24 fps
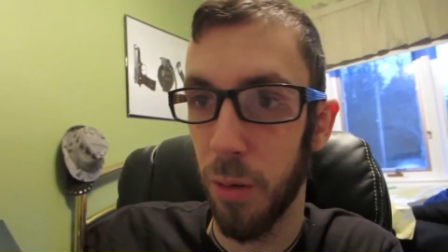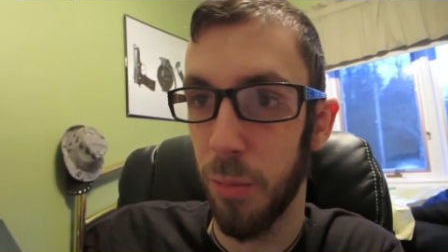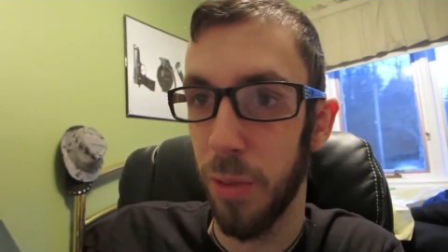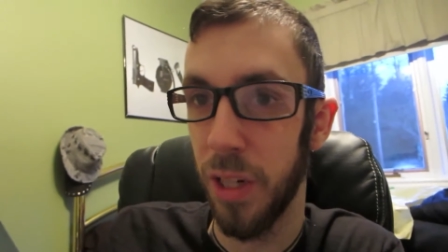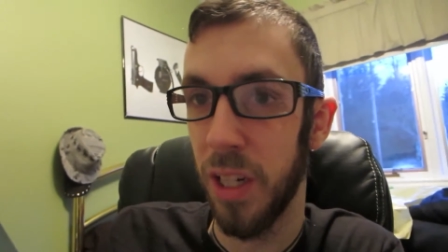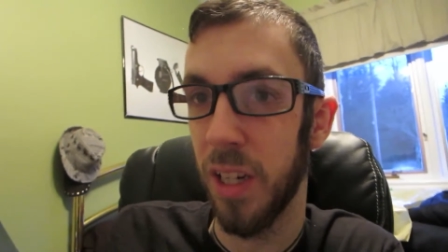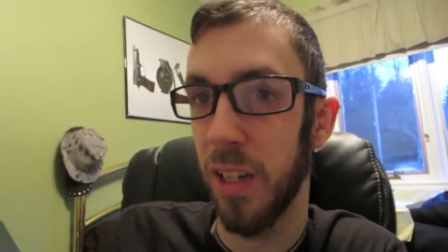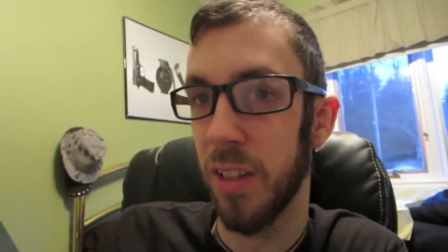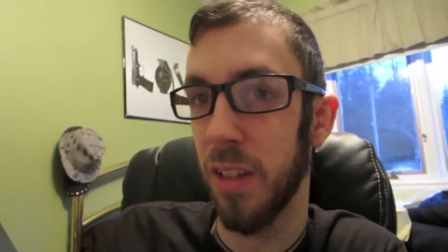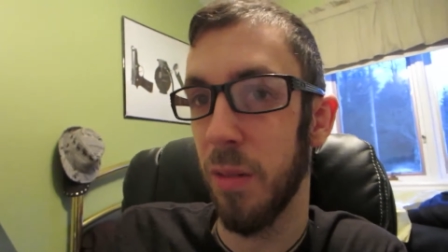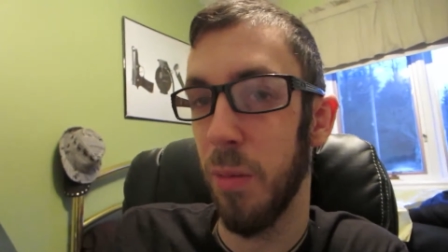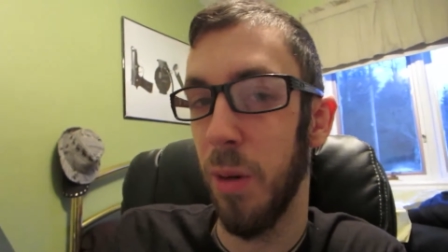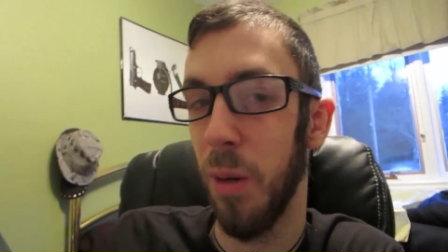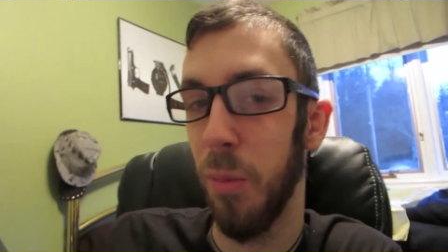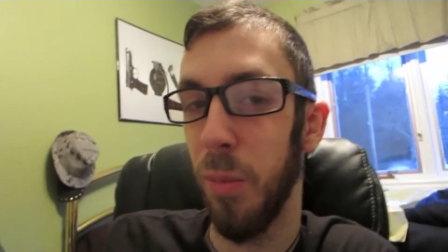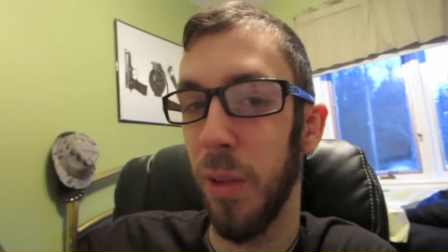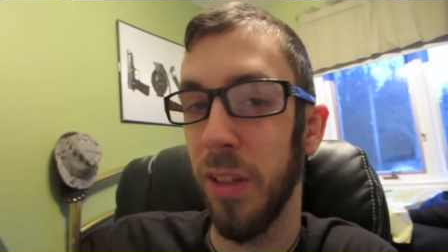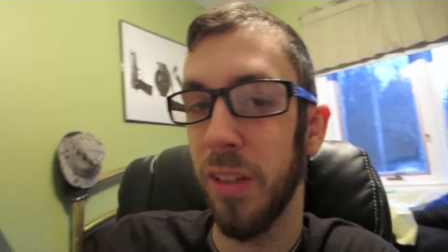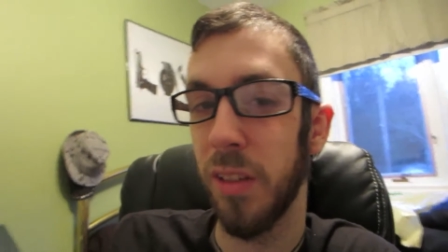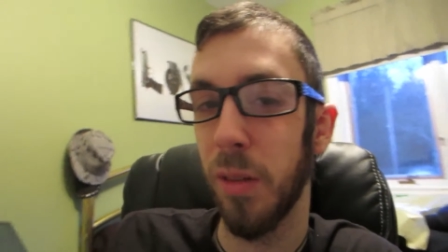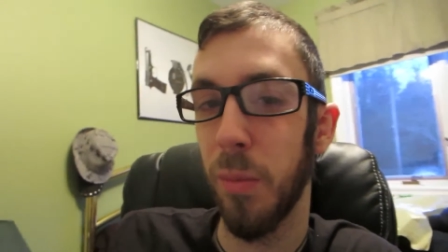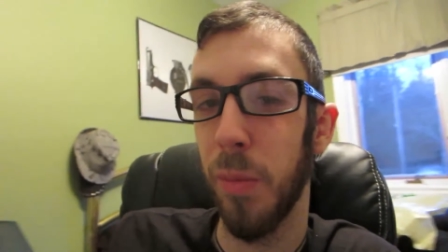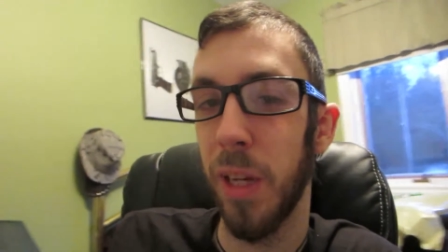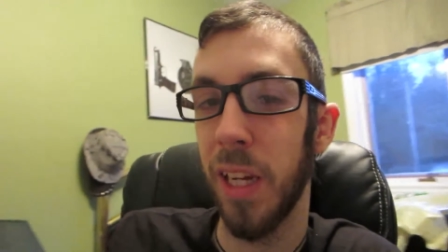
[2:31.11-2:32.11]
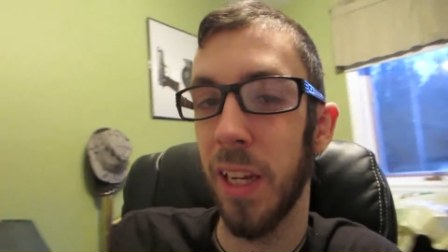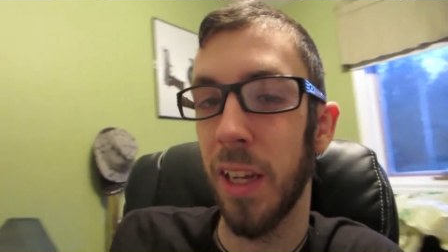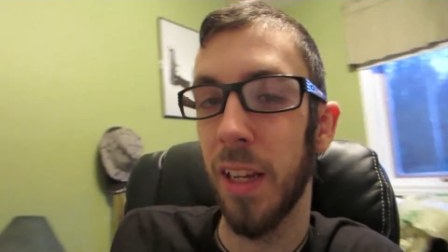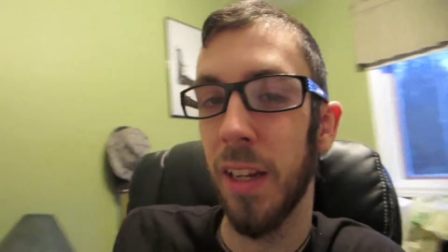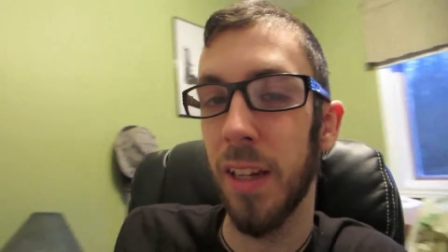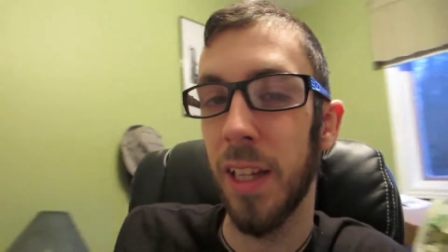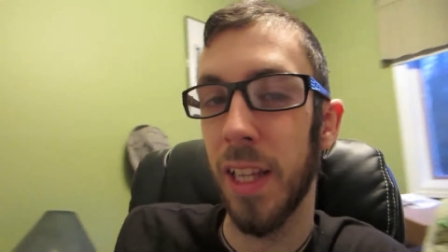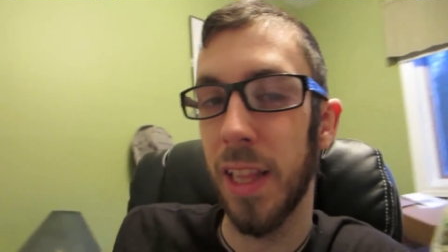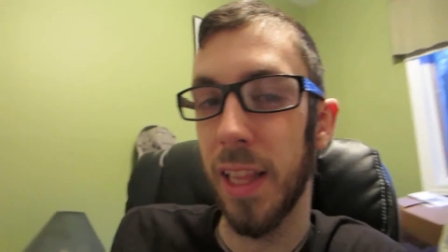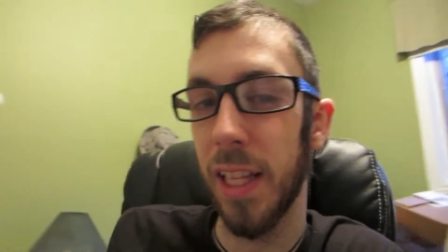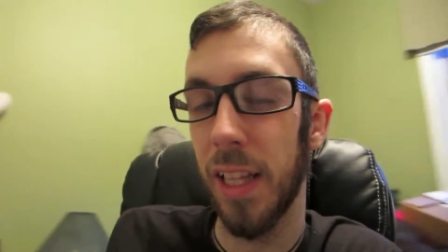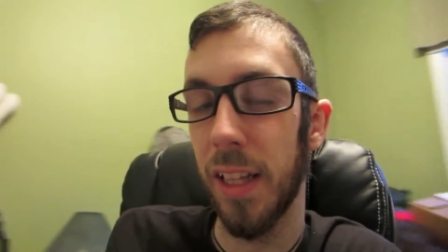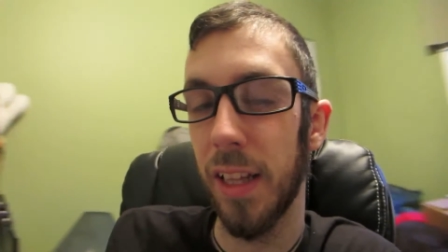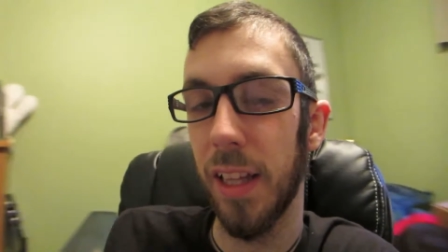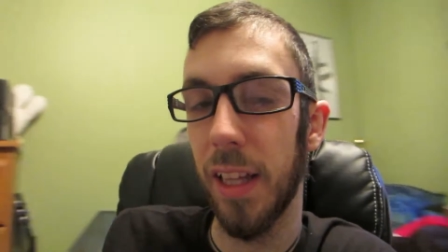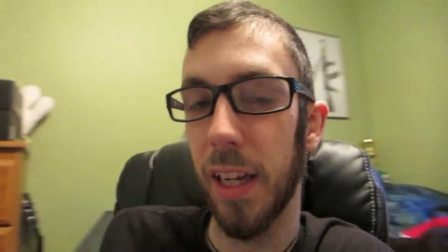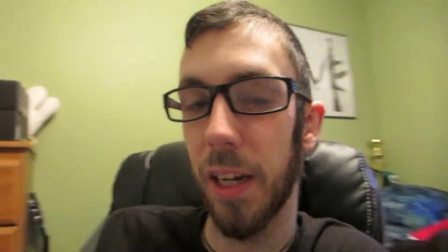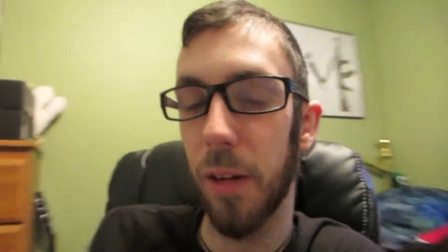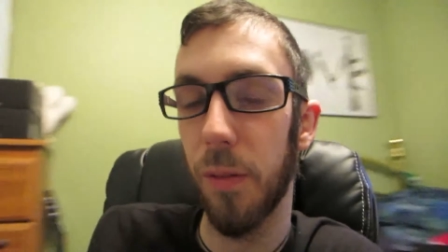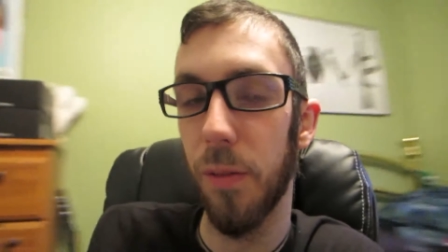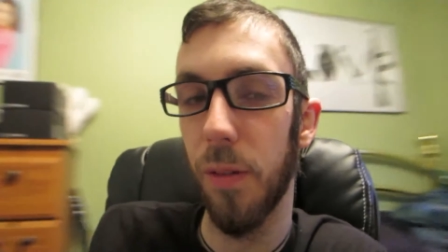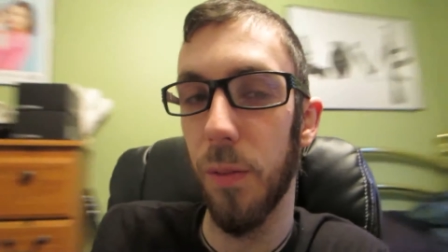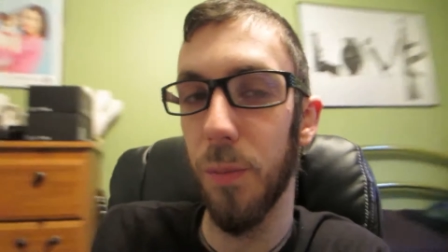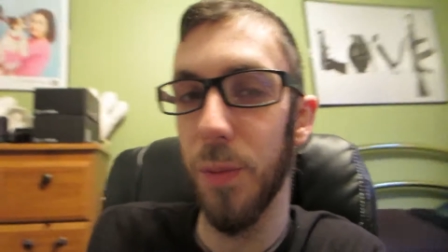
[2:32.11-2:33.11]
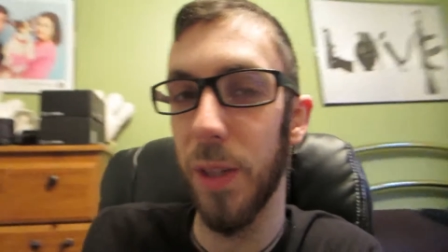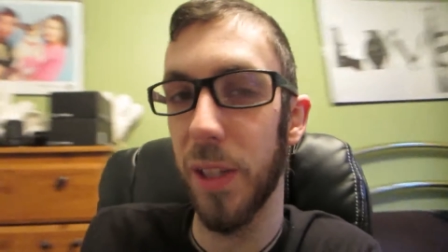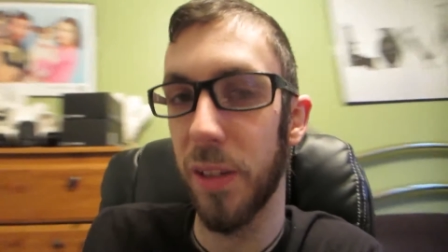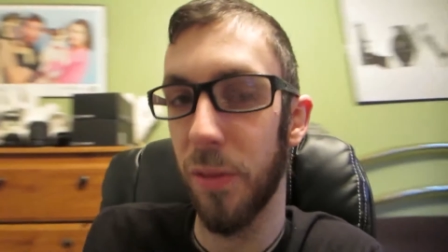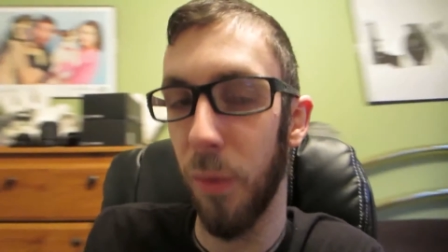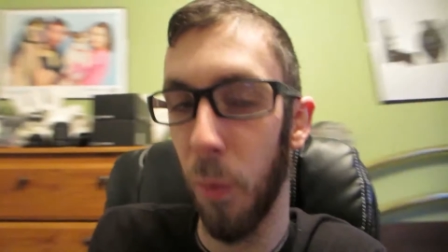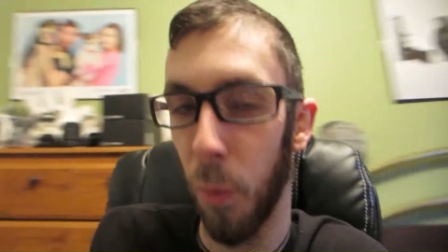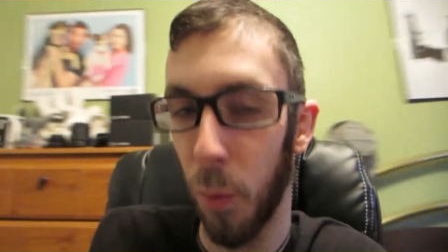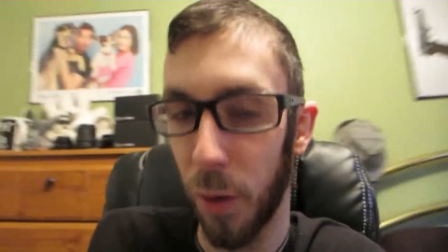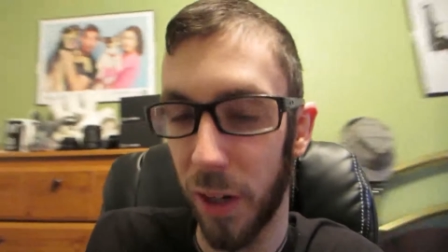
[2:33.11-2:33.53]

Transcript: because I might be submitting it in the Atlantic Film Festival.